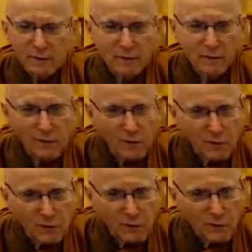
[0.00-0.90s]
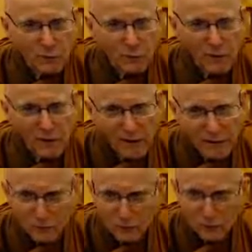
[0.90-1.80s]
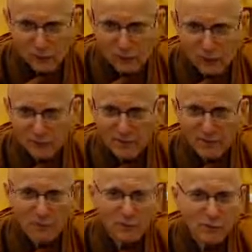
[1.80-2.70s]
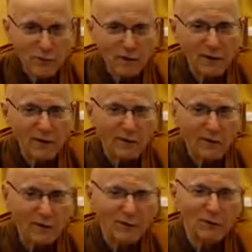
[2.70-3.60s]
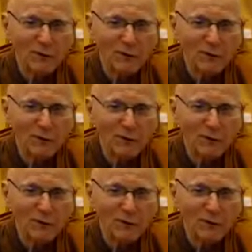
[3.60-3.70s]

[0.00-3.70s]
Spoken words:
If you've heard any of Ajahn Brahm's teachings, one of the